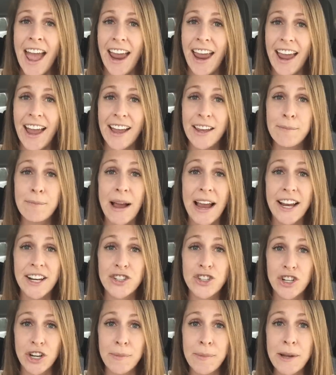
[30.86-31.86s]
and my
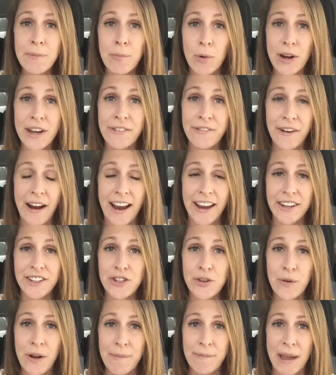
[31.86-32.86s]
German boyfriend,
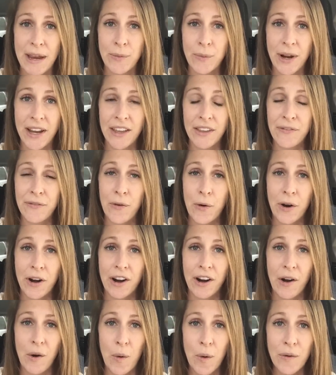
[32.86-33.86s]
who I've been with
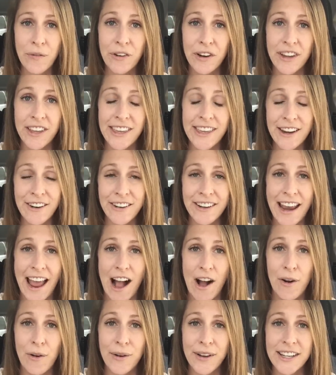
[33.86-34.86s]
for over a year
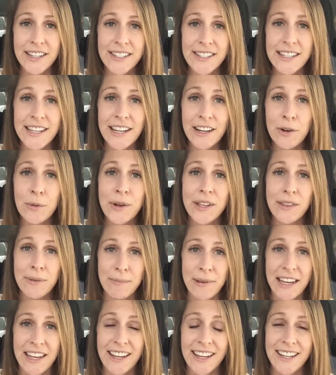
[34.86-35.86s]
now, is here with
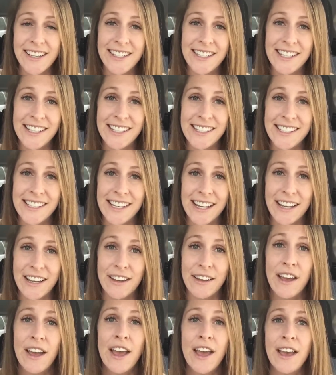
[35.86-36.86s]
me in
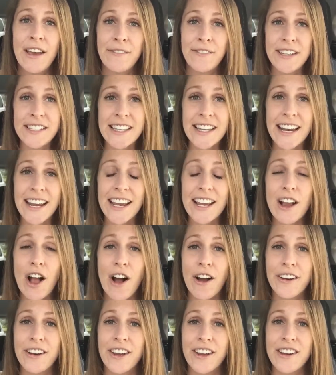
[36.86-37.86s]
DC visiting
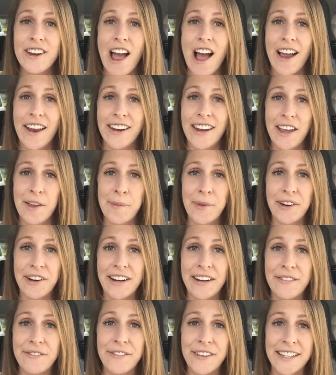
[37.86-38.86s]
on a
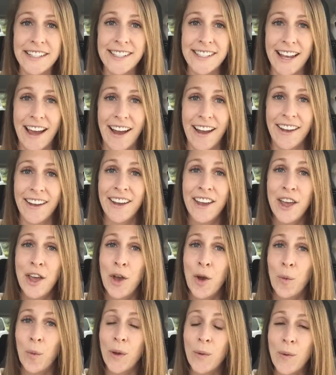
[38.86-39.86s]
non-immigrant visa.
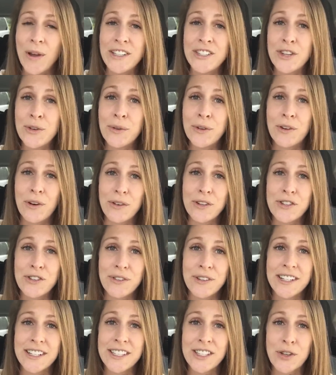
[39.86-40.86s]
We went to a
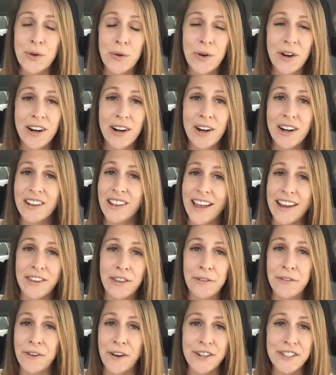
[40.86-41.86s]
grocery store like
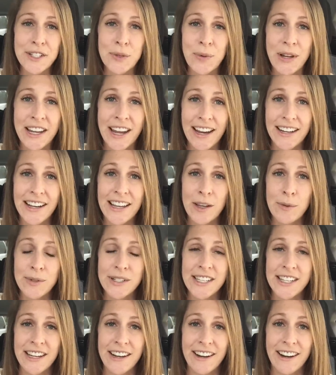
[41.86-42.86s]
the first weekend he
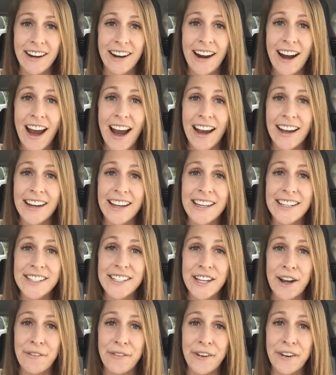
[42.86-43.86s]
was here, and he
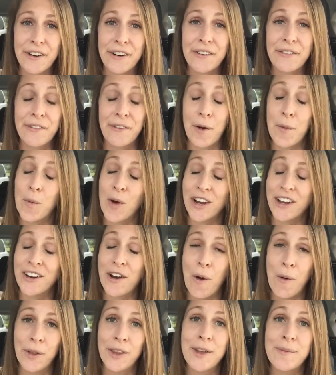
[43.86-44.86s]
suffered from what can
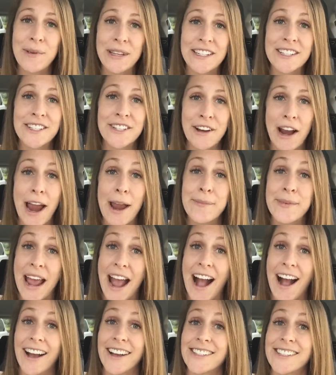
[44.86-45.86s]
only be described
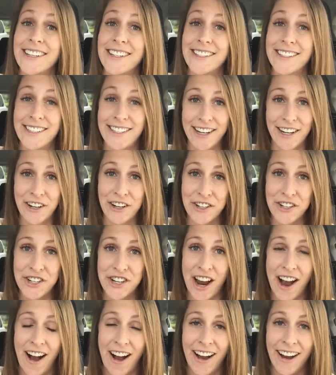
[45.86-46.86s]
as sticker
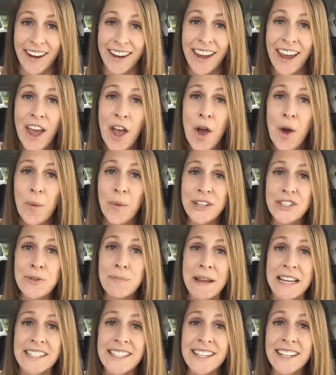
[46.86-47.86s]
shock, which
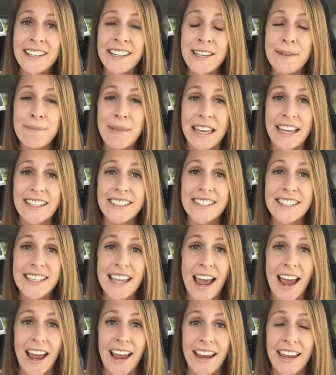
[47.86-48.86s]
basically means
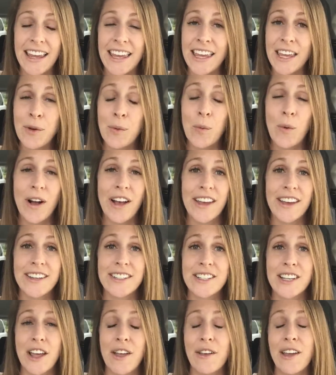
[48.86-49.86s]
that he
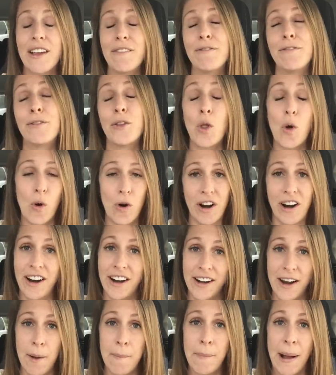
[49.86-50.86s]
was
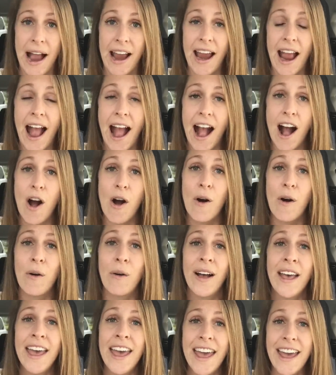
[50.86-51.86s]
floored by how
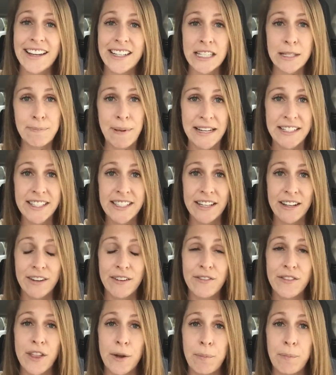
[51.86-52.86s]

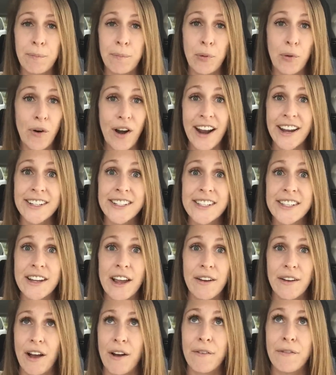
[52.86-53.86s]
expensive the price
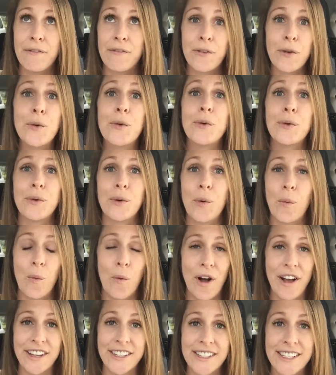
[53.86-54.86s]
of food
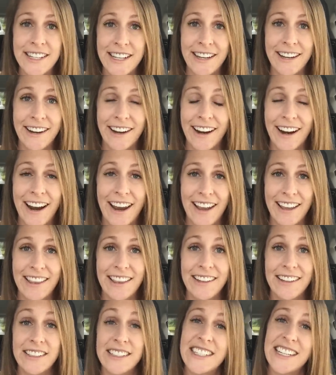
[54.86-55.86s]
was here
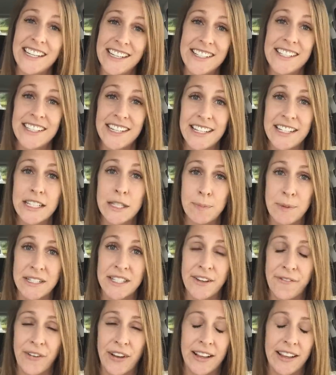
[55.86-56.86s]
in DC
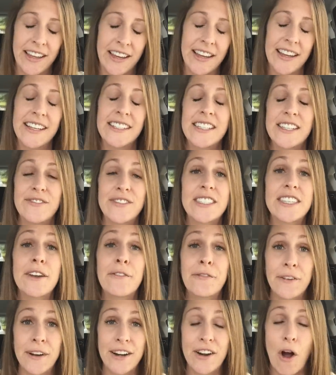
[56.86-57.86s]
specifically. It's
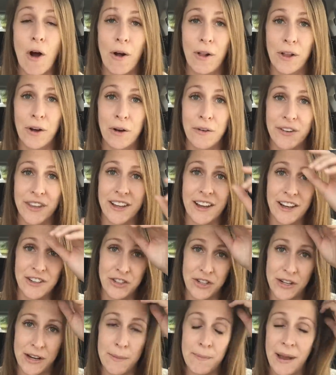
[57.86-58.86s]
different all over the
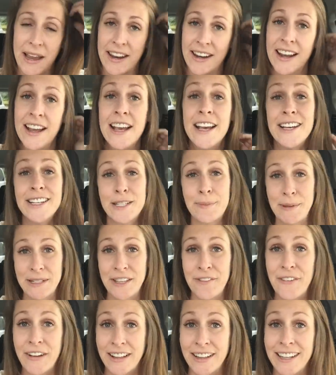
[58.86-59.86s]
country, but
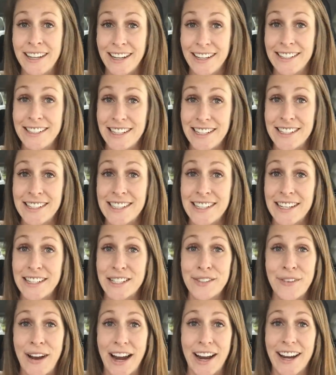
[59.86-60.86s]
specifically in DC
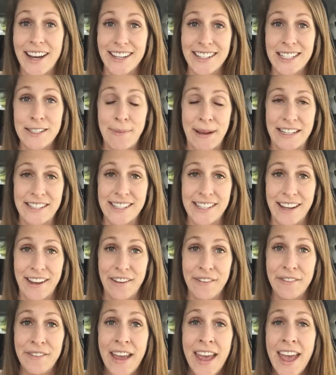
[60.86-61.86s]
it's very
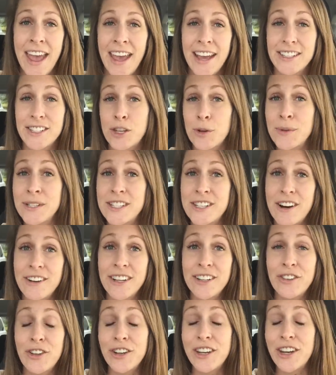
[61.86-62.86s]
expensive. And so we
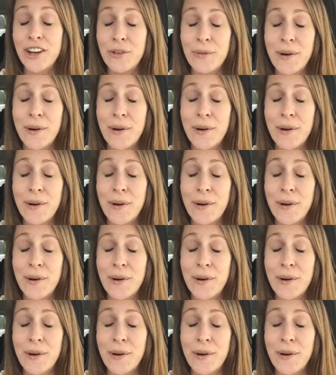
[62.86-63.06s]
started looking